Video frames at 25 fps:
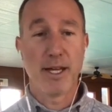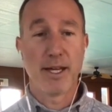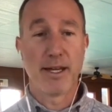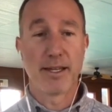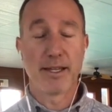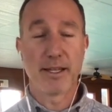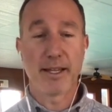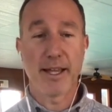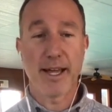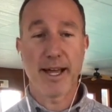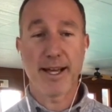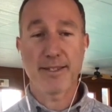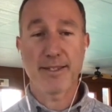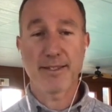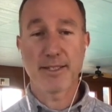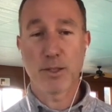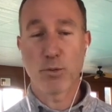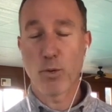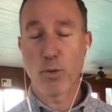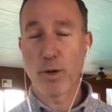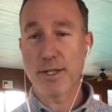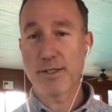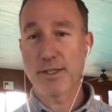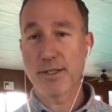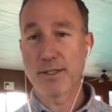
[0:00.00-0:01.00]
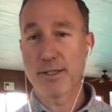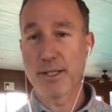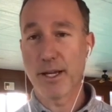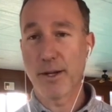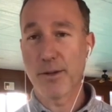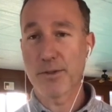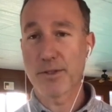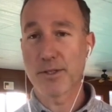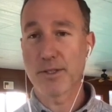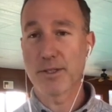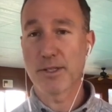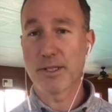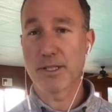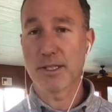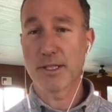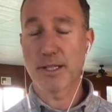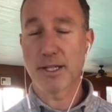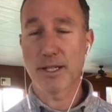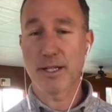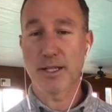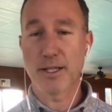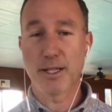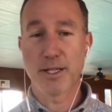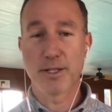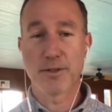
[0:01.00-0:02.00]
And then lastly, Weston Nelson.
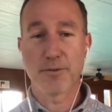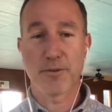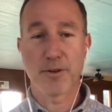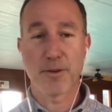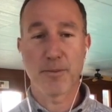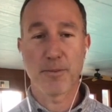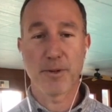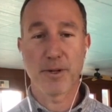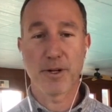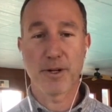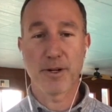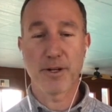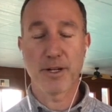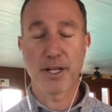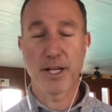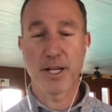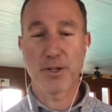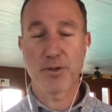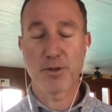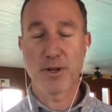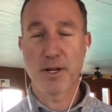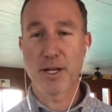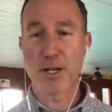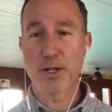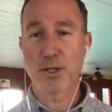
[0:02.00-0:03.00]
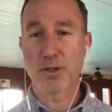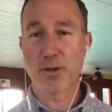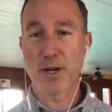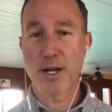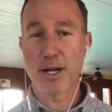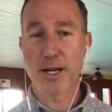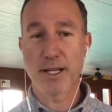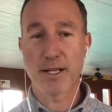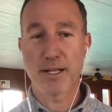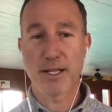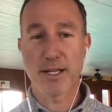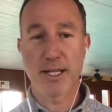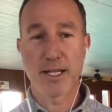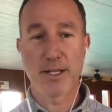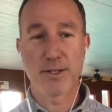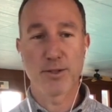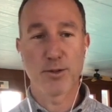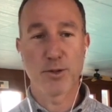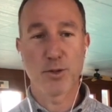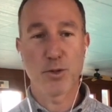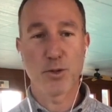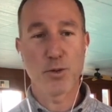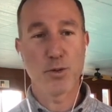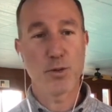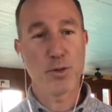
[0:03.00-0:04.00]
Uh, he's from our uh, Trinity Trading, and he's
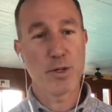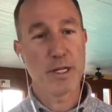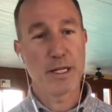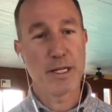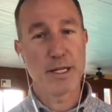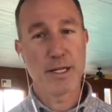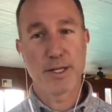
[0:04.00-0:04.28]
new,